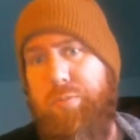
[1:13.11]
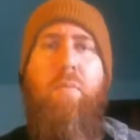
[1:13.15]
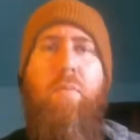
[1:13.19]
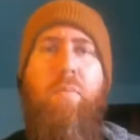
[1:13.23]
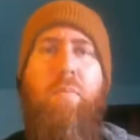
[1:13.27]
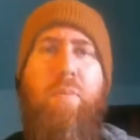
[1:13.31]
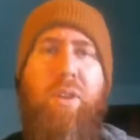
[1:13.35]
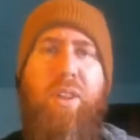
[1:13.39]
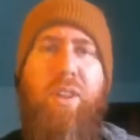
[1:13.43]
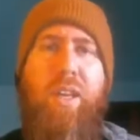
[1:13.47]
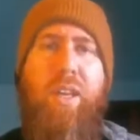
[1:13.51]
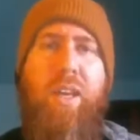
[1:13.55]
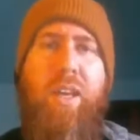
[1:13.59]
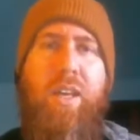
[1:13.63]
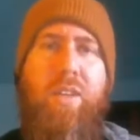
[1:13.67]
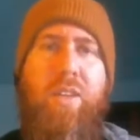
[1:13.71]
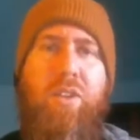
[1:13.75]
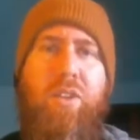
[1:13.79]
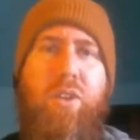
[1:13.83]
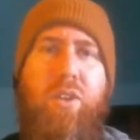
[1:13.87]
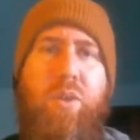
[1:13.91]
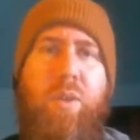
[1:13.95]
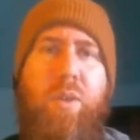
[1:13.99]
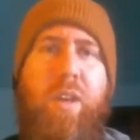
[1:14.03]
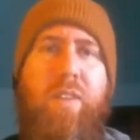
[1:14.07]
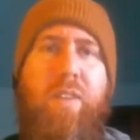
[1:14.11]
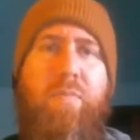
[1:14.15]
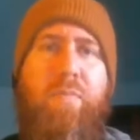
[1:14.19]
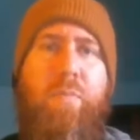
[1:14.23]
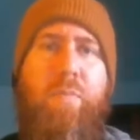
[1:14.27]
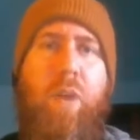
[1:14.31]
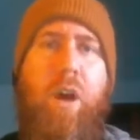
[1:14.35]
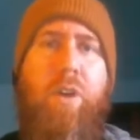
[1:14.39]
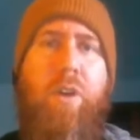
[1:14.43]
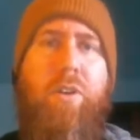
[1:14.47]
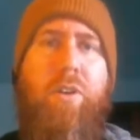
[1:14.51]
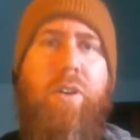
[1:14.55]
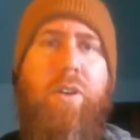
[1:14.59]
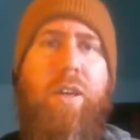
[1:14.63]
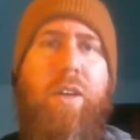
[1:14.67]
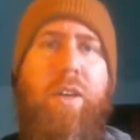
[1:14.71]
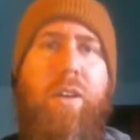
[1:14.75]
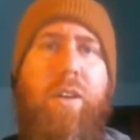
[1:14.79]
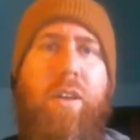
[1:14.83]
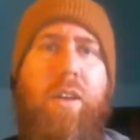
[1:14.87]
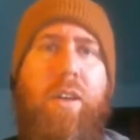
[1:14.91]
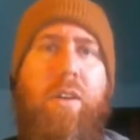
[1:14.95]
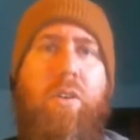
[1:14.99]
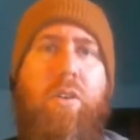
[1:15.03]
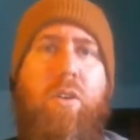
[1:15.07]
But the history of modern
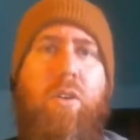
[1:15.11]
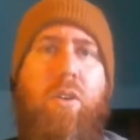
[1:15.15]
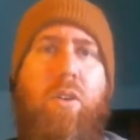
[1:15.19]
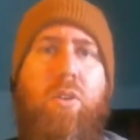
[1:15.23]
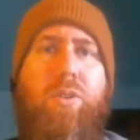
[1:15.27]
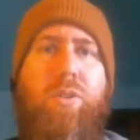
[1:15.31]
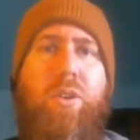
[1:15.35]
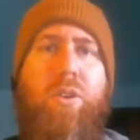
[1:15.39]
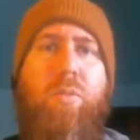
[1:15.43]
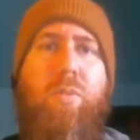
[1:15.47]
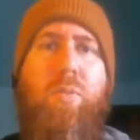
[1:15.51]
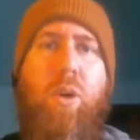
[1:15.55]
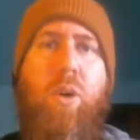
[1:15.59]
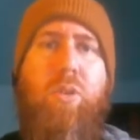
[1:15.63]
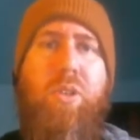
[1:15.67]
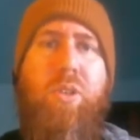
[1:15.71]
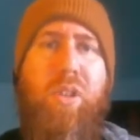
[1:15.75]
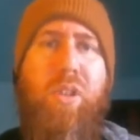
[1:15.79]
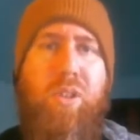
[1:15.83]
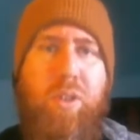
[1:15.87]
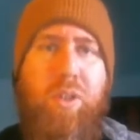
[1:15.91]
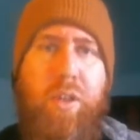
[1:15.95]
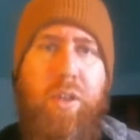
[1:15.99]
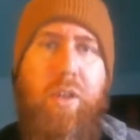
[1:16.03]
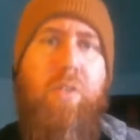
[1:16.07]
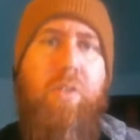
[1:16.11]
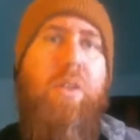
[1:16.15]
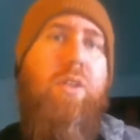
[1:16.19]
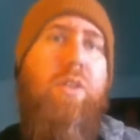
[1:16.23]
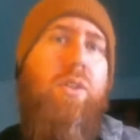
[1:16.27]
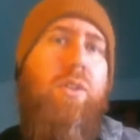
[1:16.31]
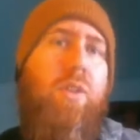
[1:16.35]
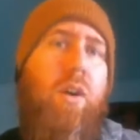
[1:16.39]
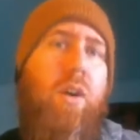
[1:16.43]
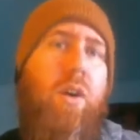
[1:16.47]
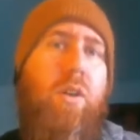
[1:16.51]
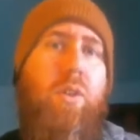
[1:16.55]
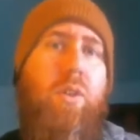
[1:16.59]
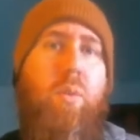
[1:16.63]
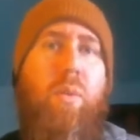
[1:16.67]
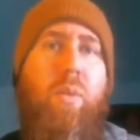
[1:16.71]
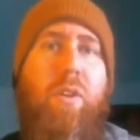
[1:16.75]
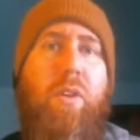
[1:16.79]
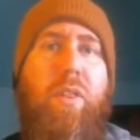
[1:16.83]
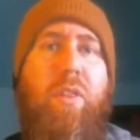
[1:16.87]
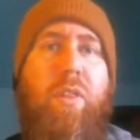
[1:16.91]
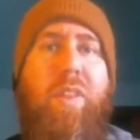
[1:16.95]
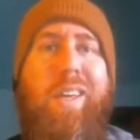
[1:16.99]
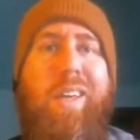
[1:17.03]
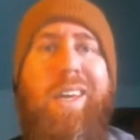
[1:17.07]
Indian culture most clearly starts
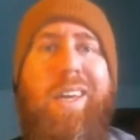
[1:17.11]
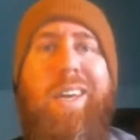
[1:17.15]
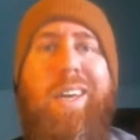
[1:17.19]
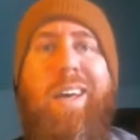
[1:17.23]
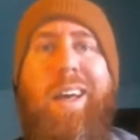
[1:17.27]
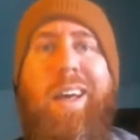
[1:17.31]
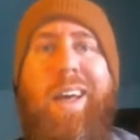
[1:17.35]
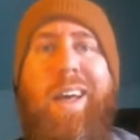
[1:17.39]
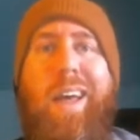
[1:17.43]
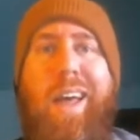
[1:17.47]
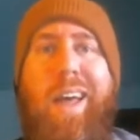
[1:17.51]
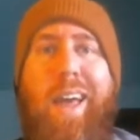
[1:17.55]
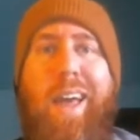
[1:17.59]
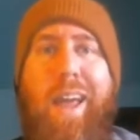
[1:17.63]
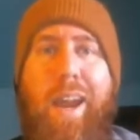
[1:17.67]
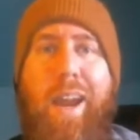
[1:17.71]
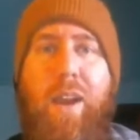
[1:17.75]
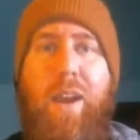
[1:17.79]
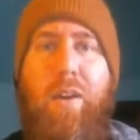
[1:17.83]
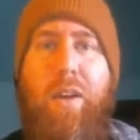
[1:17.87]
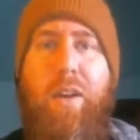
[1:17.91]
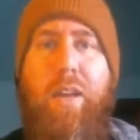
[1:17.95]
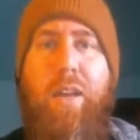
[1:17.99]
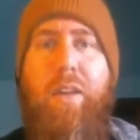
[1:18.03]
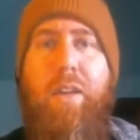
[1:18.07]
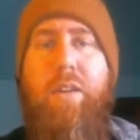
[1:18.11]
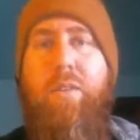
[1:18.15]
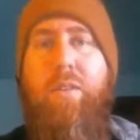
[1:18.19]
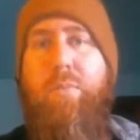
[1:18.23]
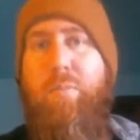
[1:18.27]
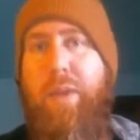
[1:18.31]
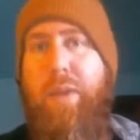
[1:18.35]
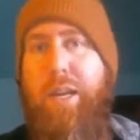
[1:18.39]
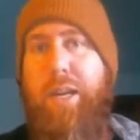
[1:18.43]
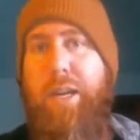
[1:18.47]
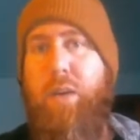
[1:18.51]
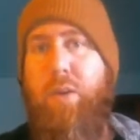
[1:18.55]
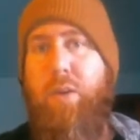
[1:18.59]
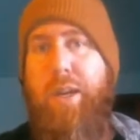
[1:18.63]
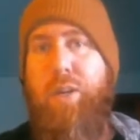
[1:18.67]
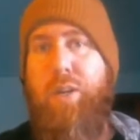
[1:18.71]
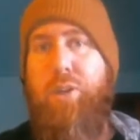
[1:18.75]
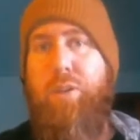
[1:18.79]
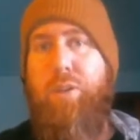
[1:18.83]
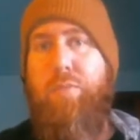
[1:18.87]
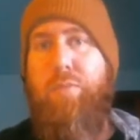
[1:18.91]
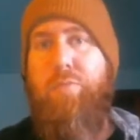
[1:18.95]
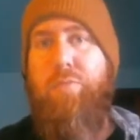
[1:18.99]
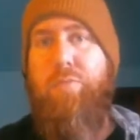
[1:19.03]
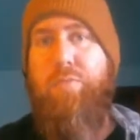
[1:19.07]
with the Aryan
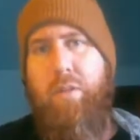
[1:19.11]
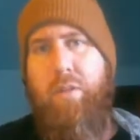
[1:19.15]
Migration.